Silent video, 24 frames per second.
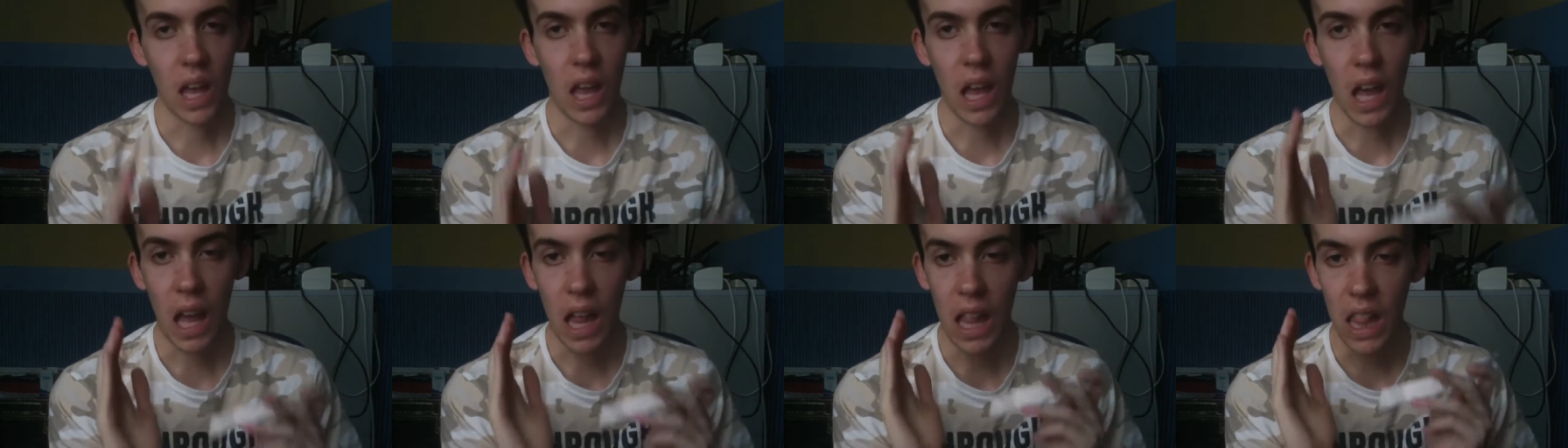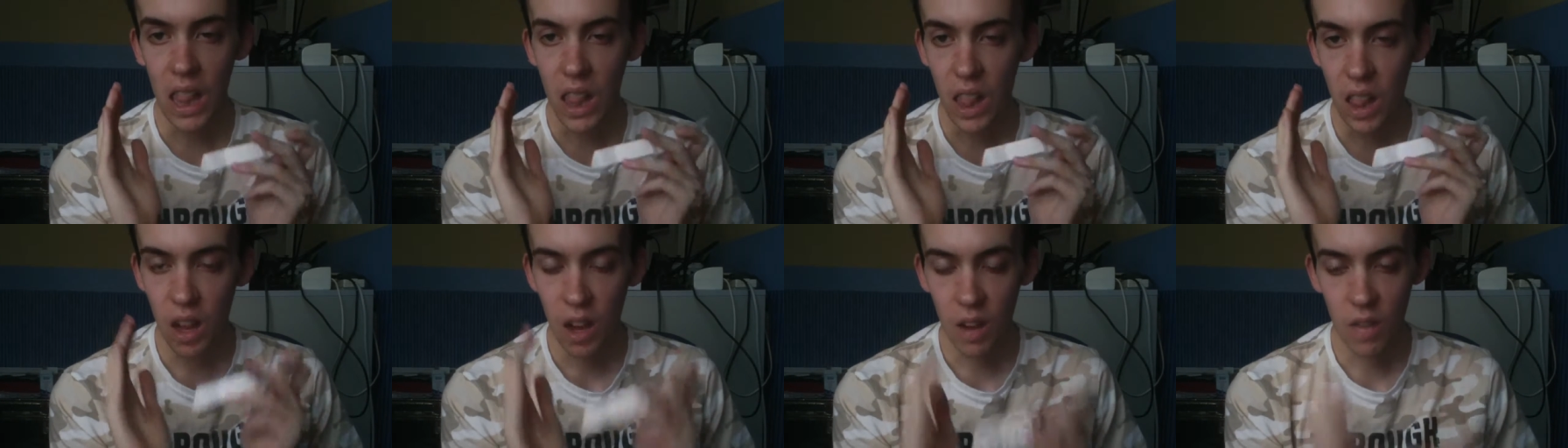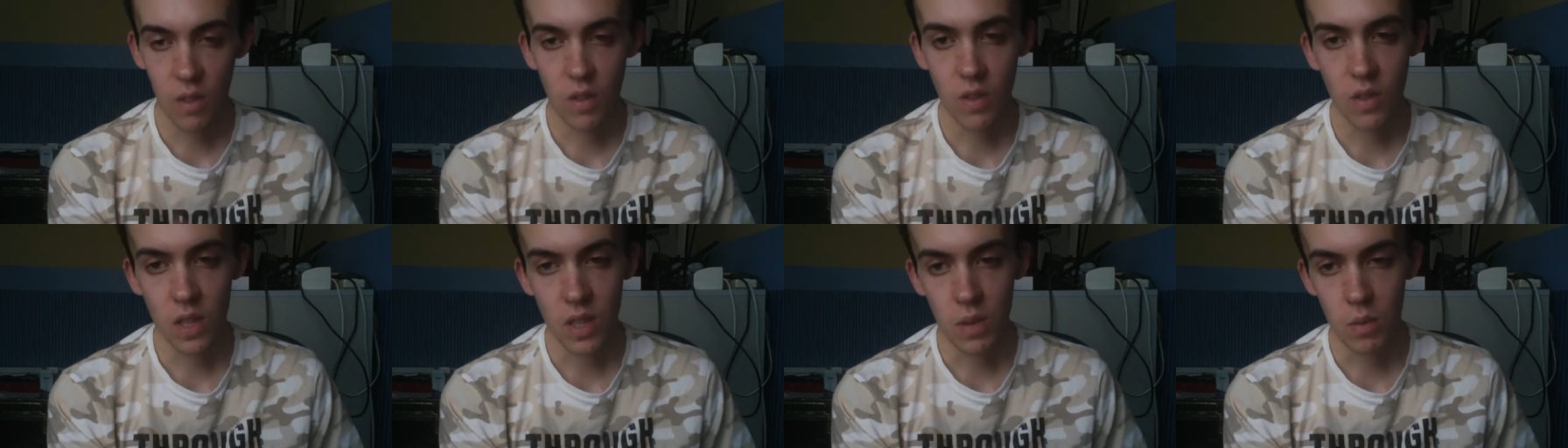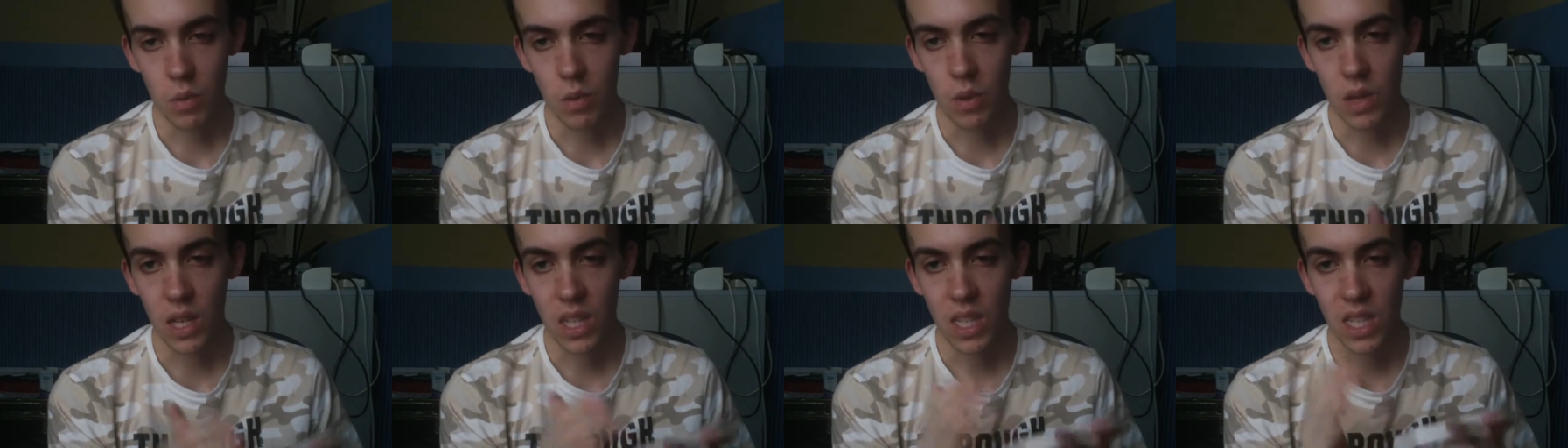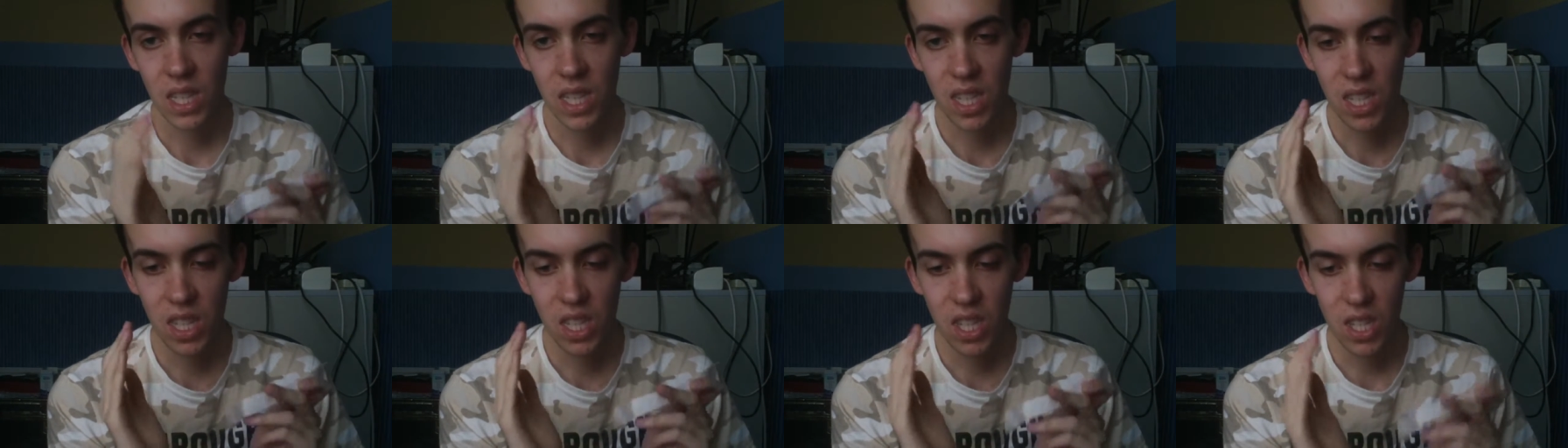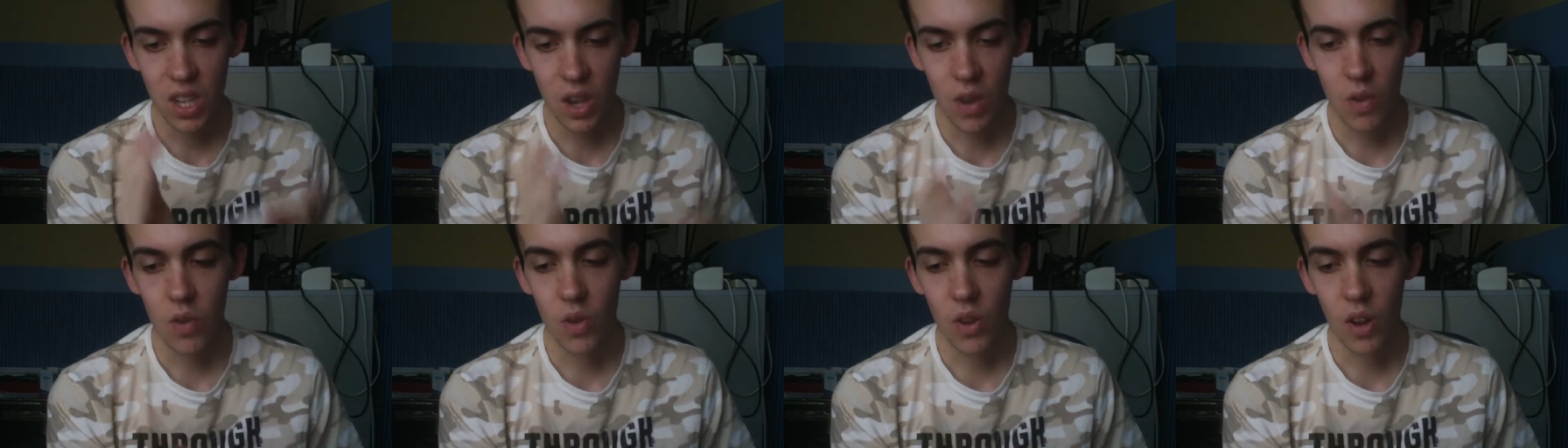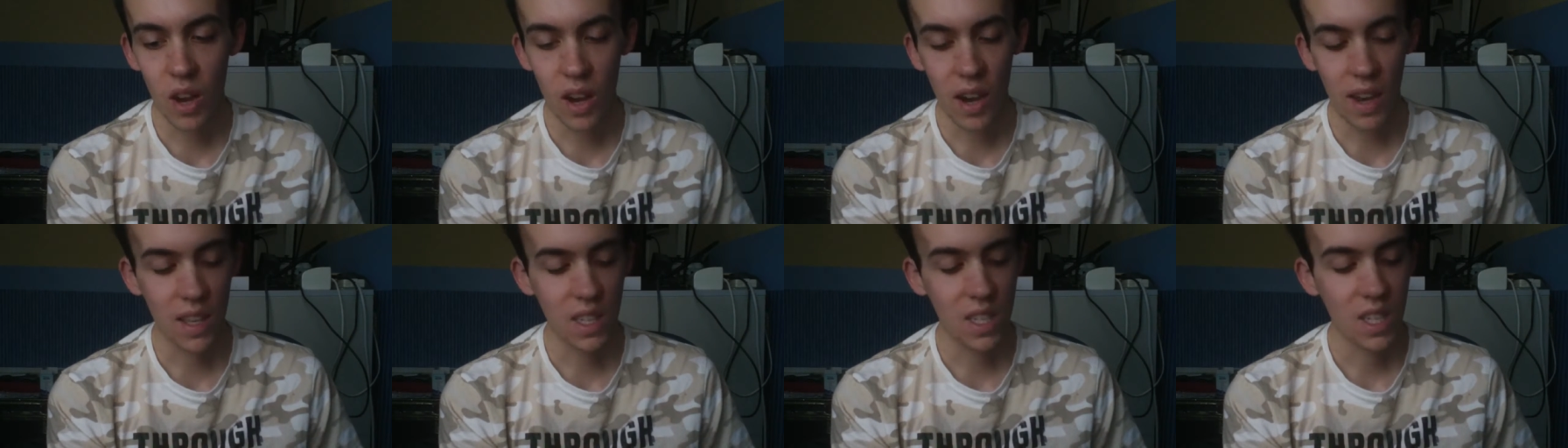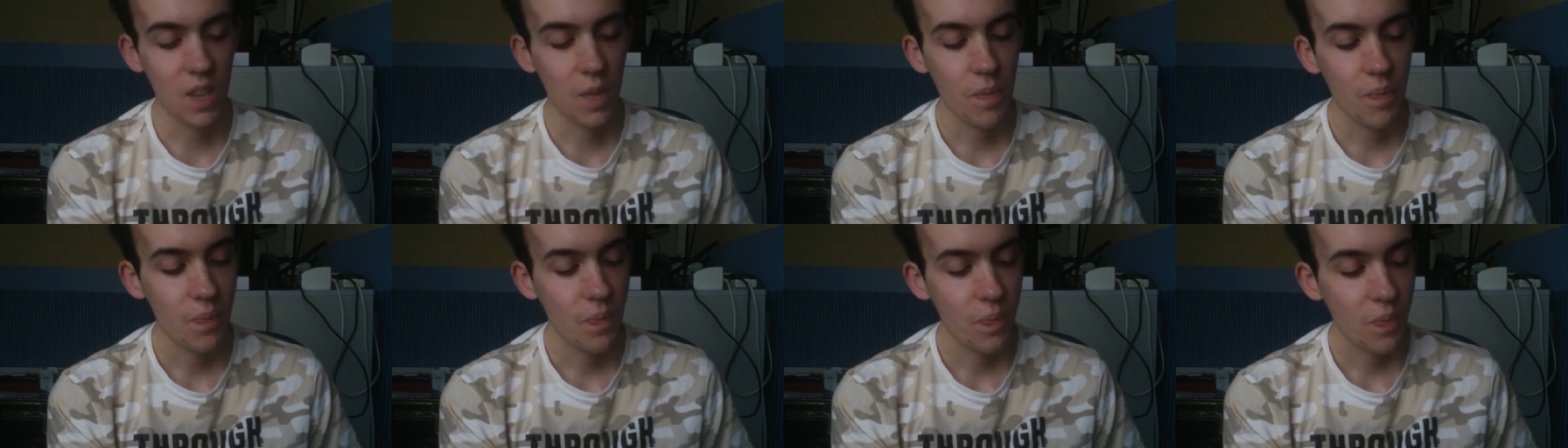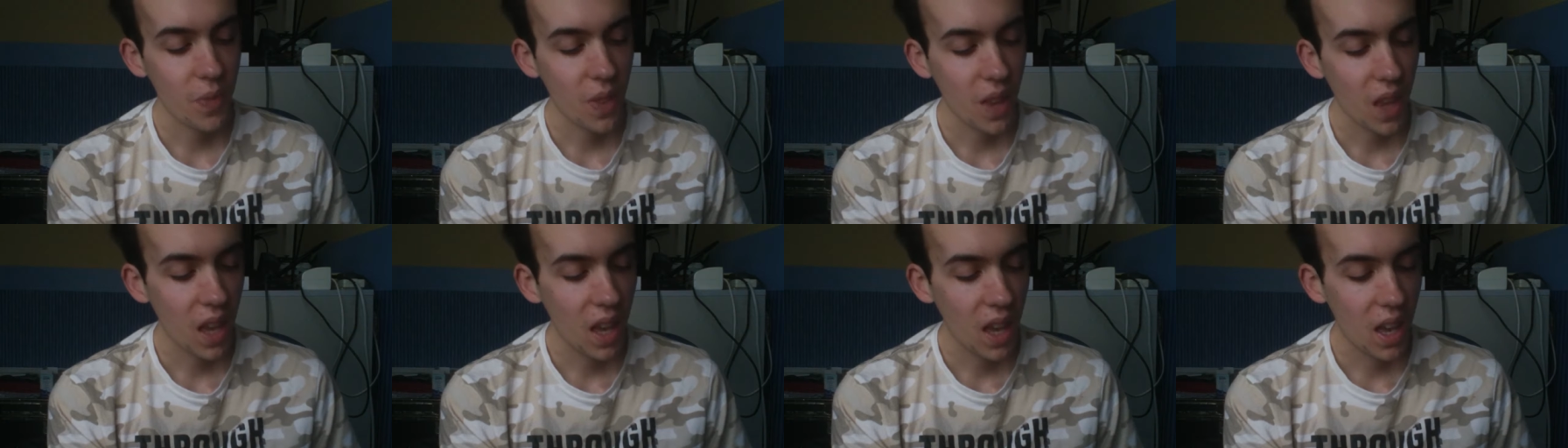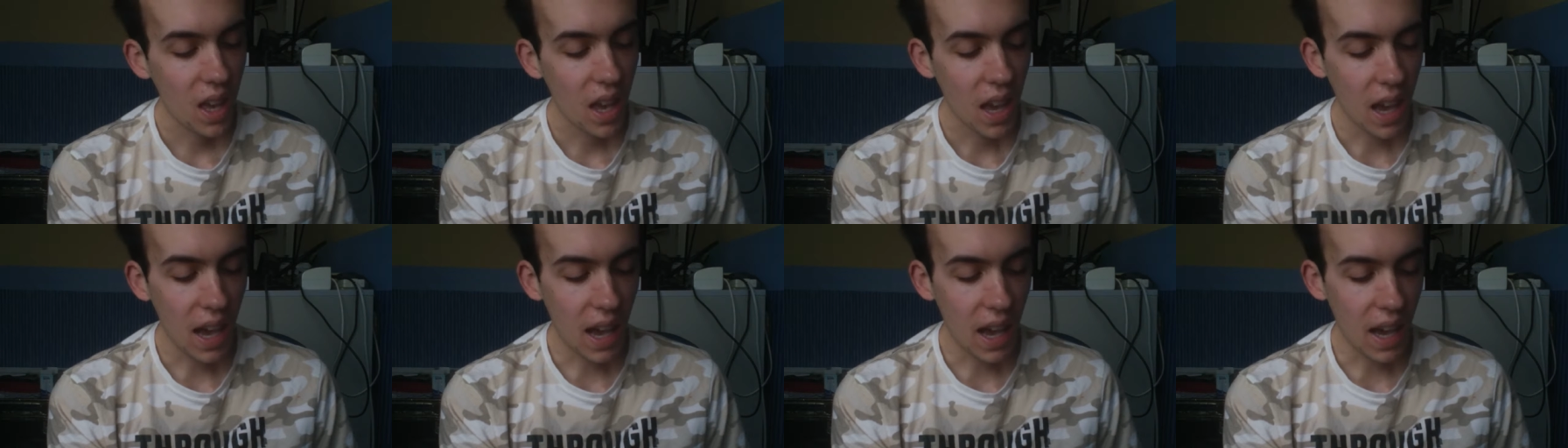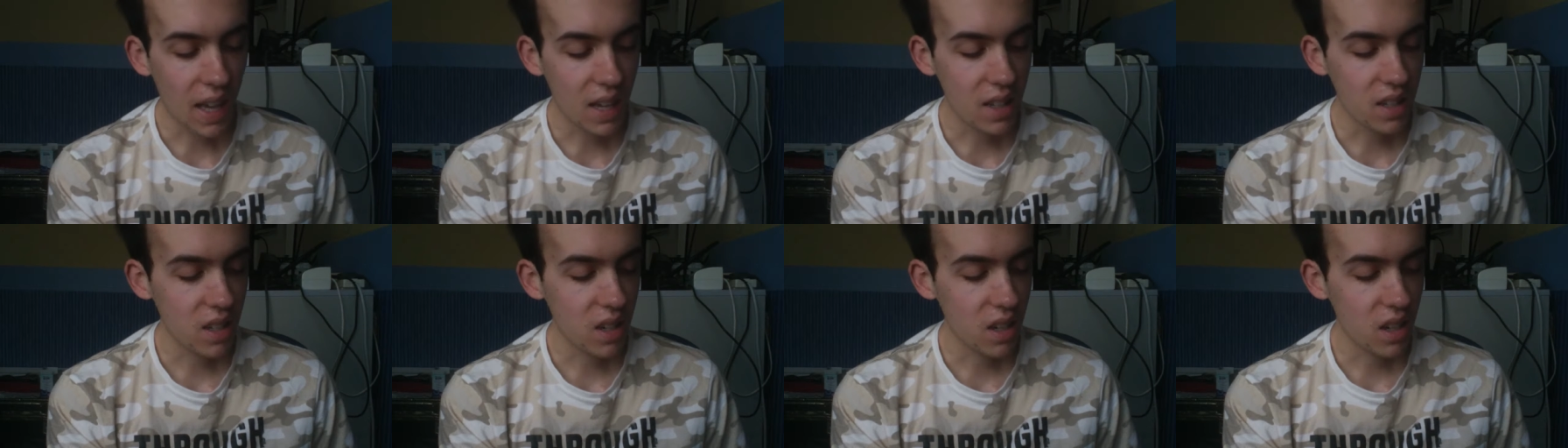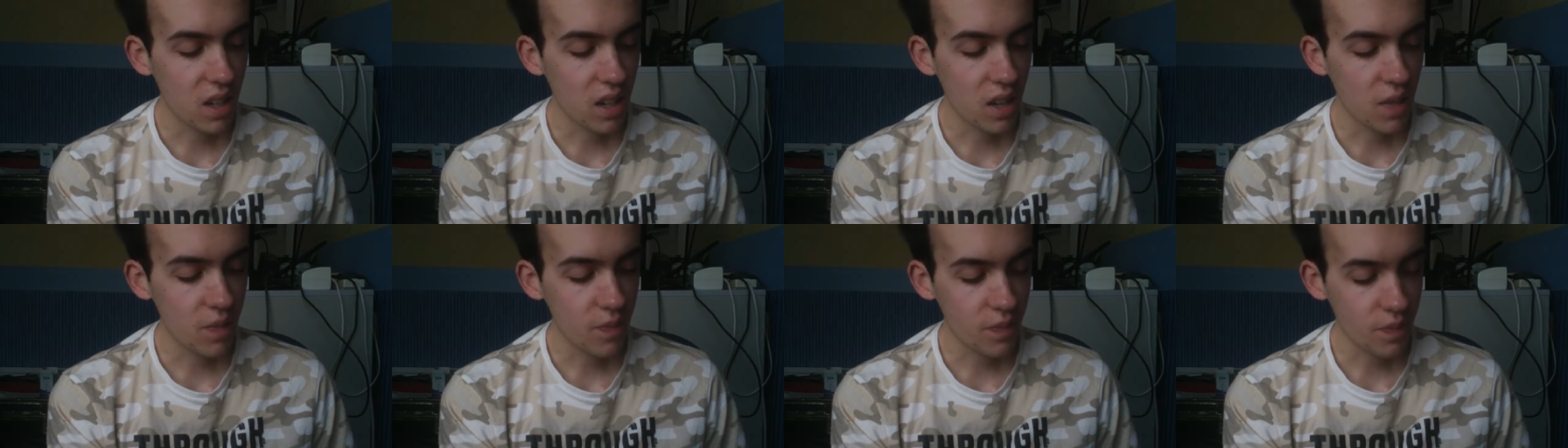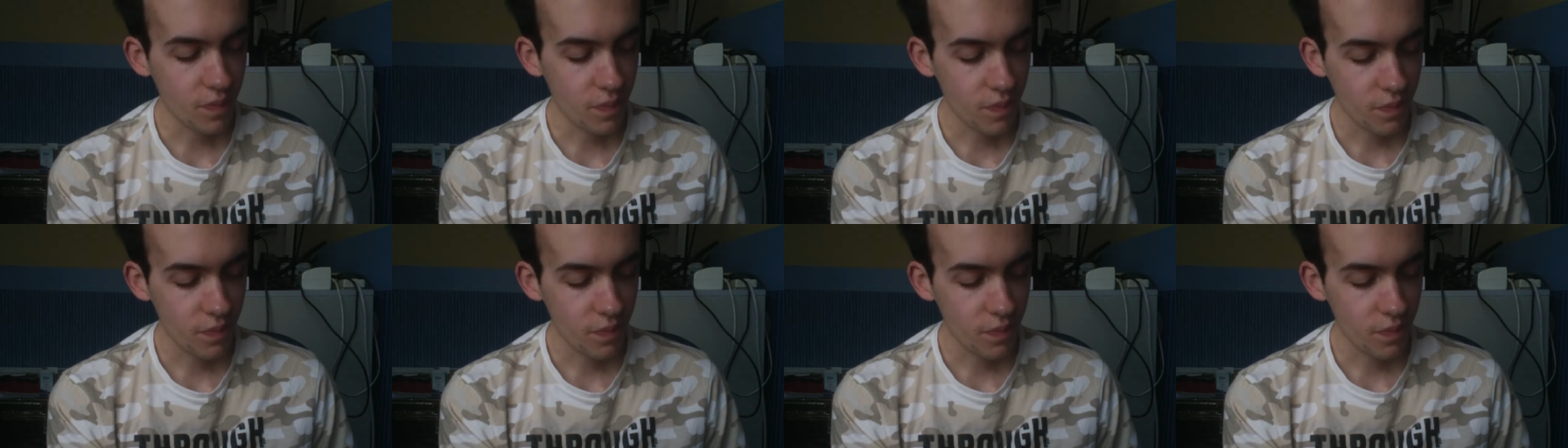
I love Lucy Moon. They're so nice, and uh,